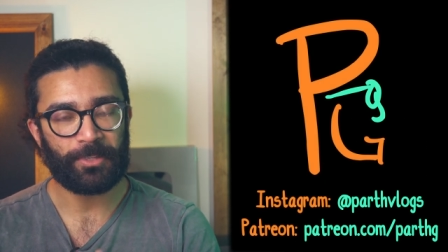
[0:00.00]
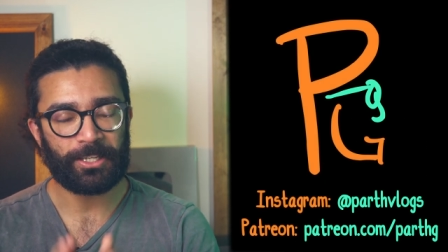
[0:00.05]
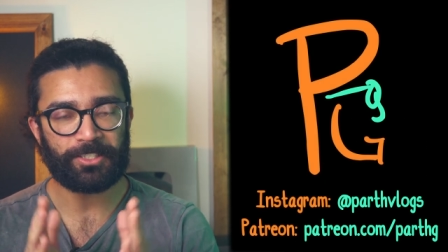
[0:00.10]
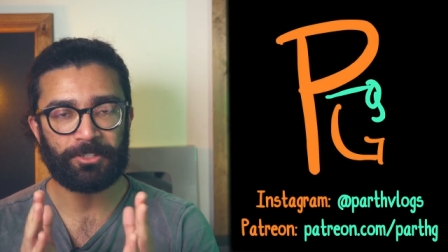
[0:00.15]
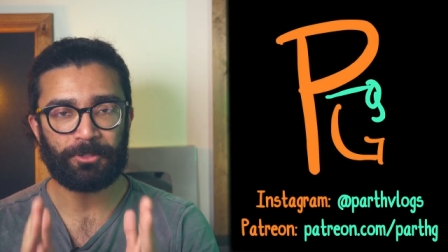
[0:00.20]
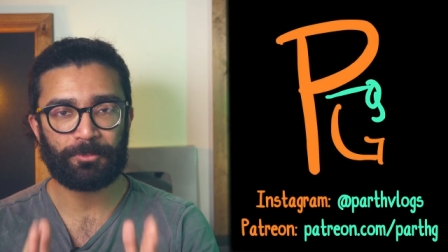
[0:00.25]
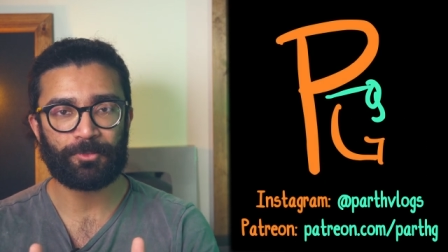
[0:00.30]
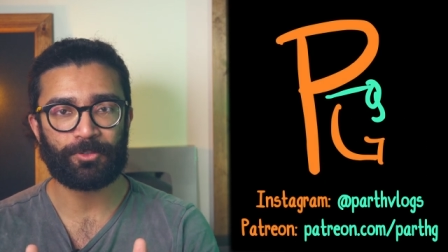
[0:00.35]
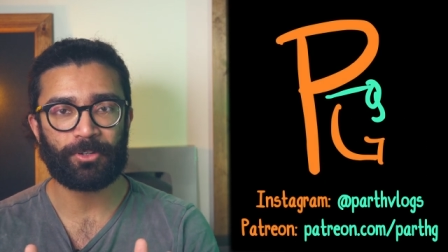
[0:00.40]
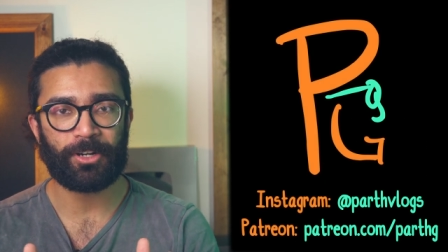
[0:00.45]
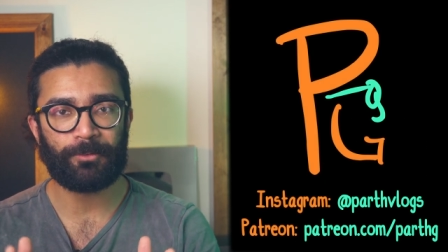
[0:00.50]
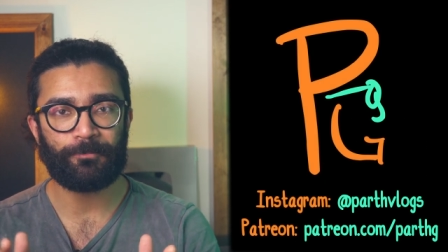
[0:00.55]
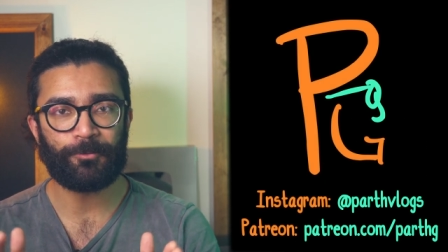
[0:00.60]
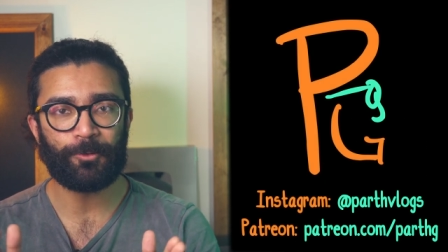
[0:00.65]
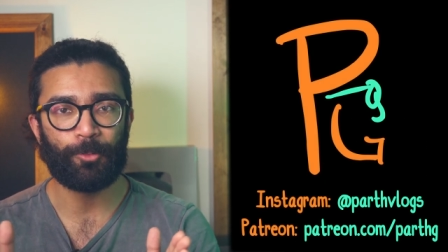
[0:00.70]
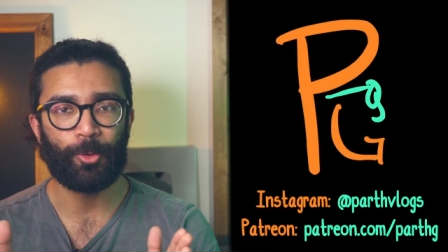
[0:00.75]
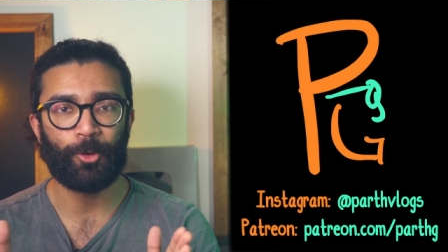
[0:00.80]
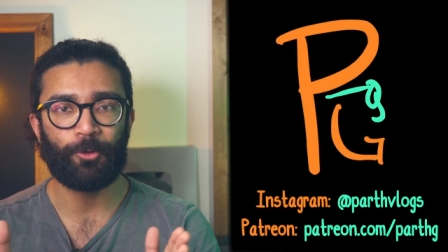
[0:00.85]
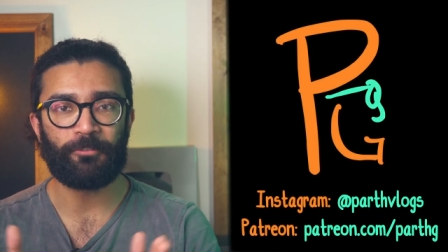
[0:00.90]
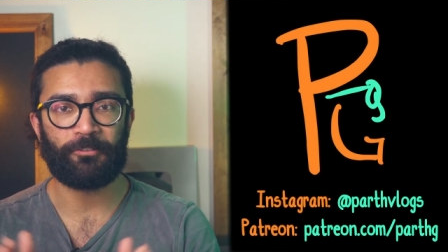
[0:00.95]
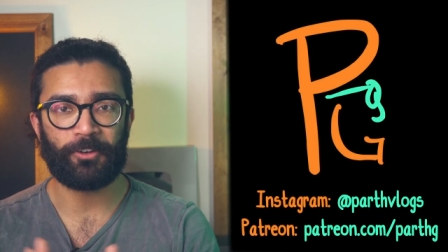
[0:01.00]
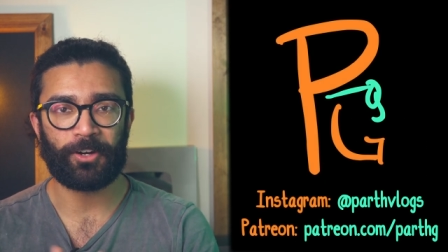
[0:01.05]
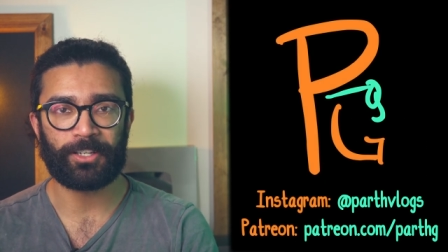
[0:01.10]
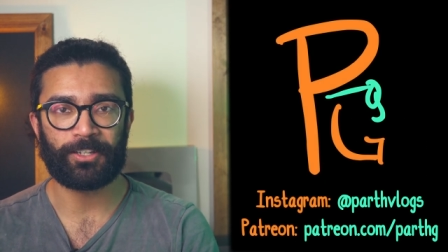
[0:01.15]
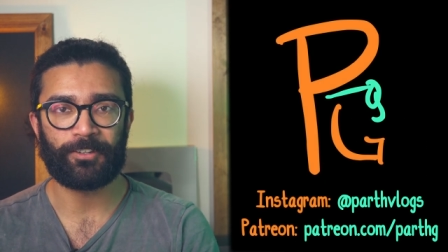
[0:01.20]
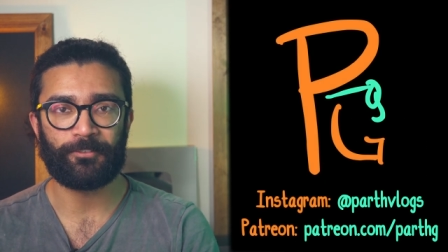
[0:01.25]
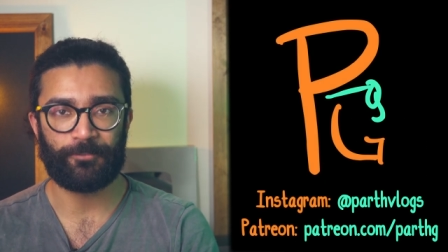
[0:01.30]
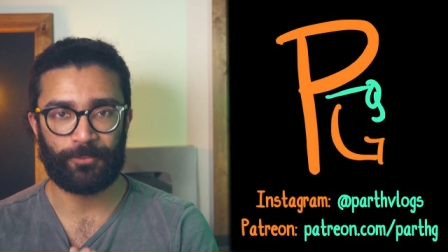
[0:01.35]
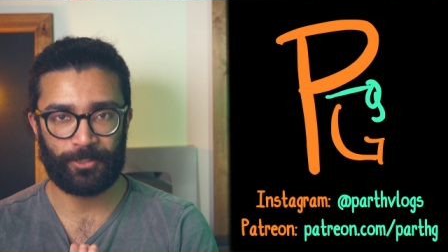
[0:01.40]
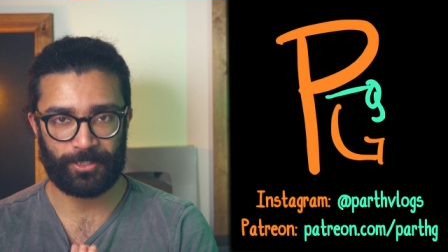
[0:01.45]
and subscribe for more
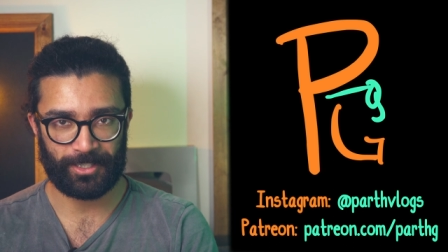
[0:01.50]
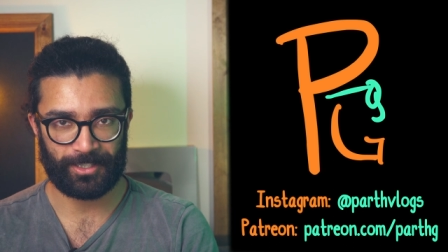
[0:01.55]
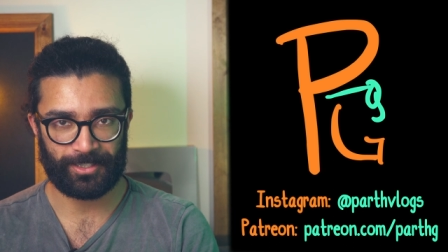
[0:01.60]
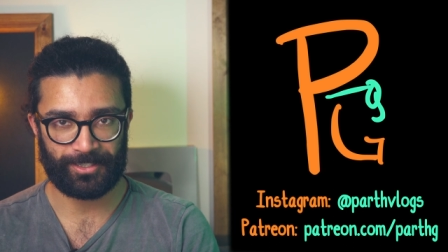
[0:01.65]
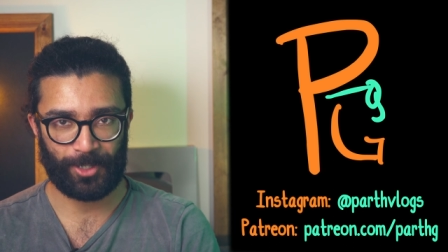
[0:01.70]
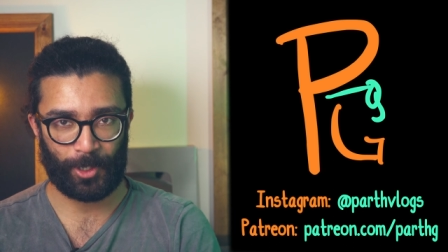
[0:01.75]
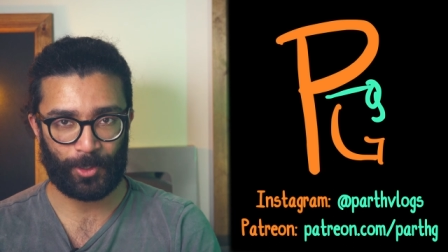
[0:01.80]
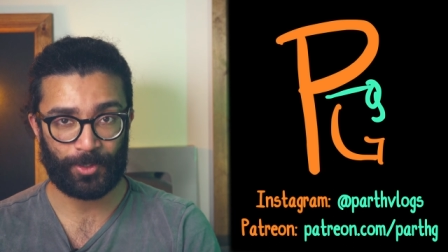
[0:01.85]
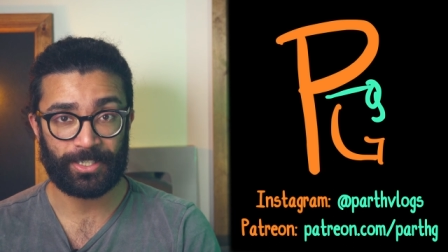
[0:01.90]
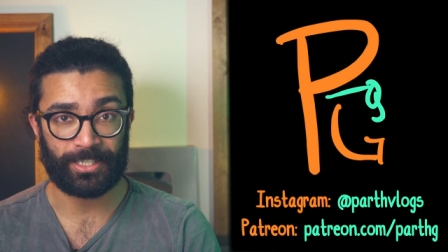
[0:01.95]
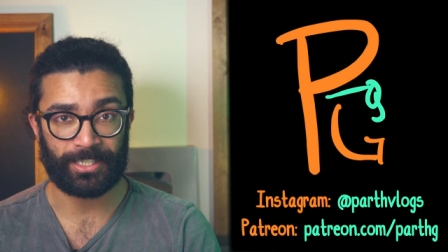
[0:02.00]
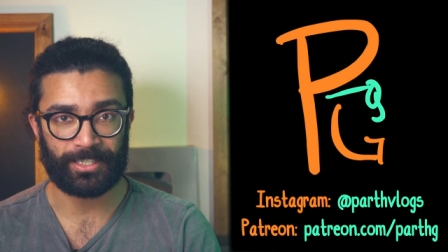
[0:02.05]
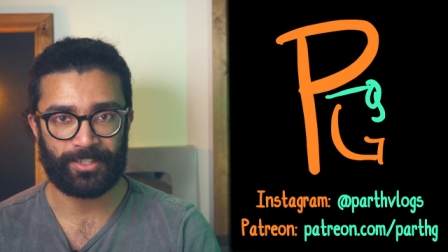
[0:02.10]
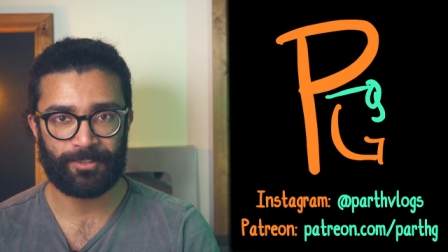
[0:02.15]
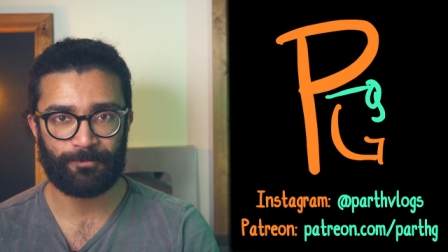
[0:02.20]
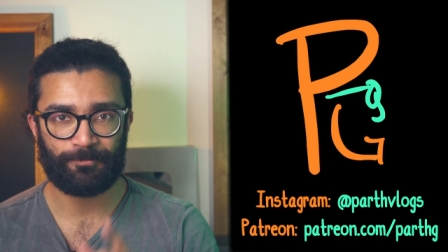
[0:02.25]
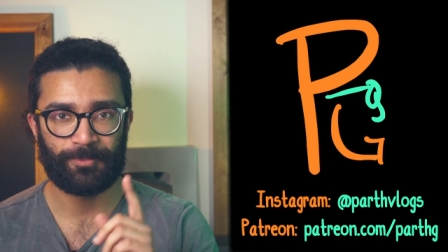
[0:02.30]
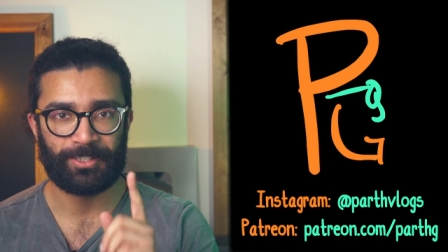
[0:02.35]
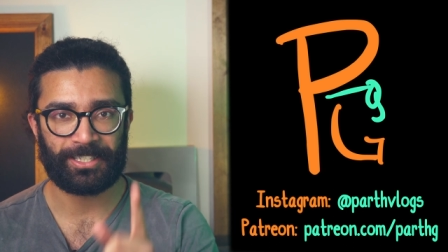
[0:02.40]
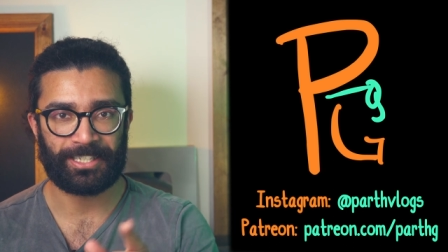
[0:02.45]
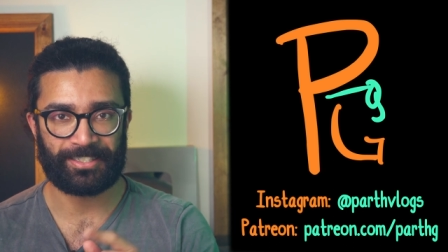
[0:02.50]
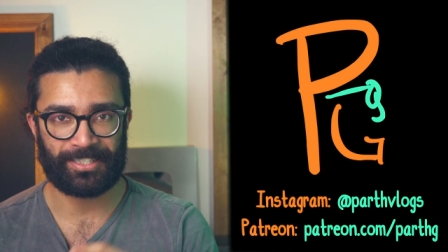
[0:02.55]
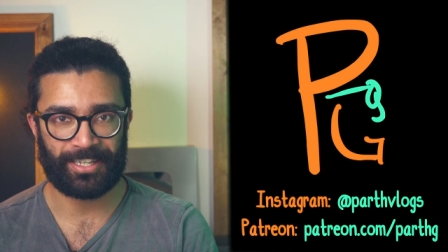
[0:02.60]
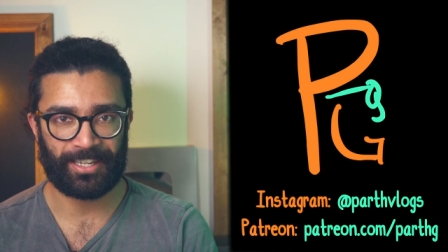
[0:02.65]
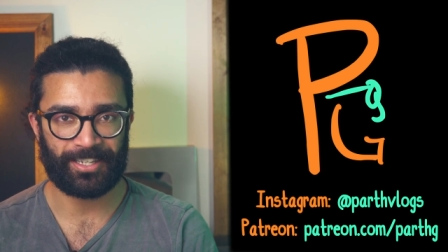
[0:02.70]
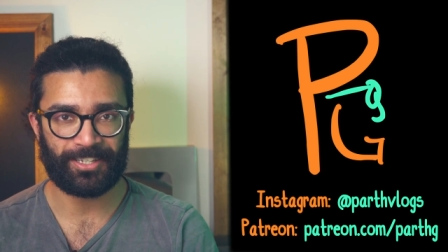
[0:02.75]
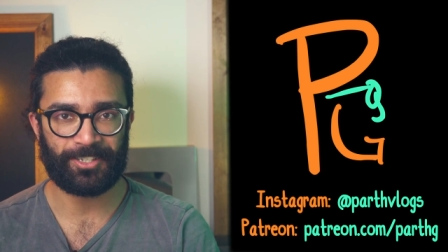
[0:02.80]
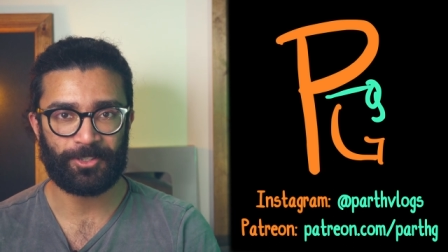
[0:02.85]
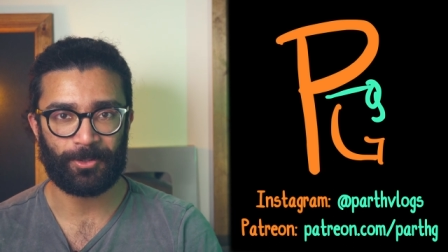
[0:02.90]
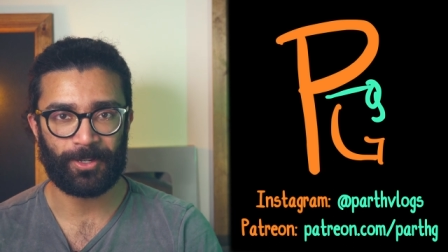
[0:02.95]
fun physics content. Let's
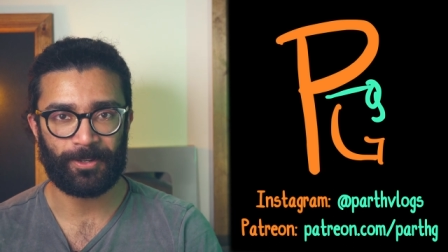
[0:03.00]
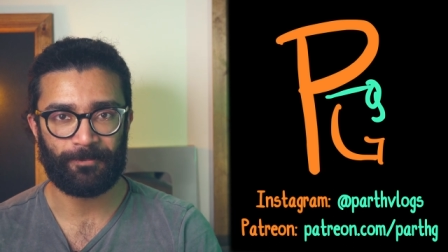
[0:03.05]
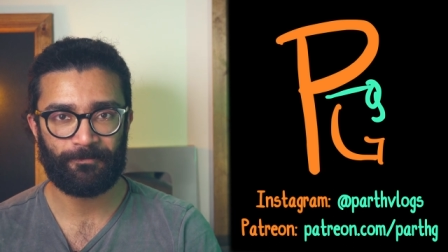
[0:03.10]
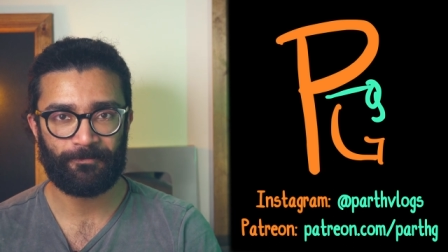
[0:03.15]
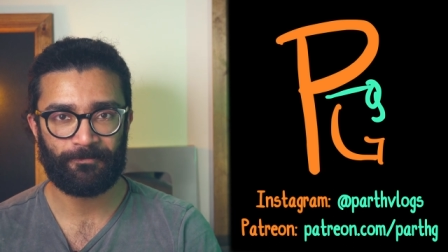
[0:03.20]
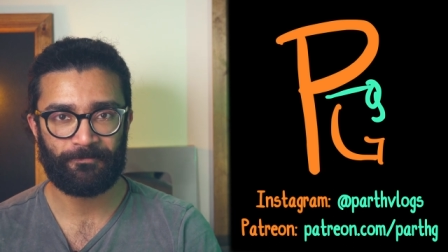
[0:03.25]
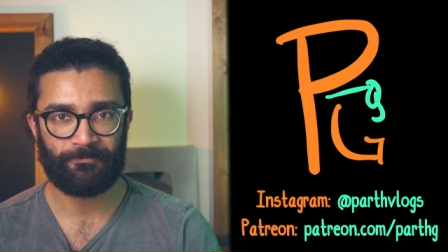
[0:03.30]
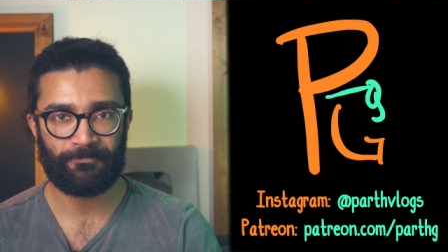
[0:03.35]
get into it.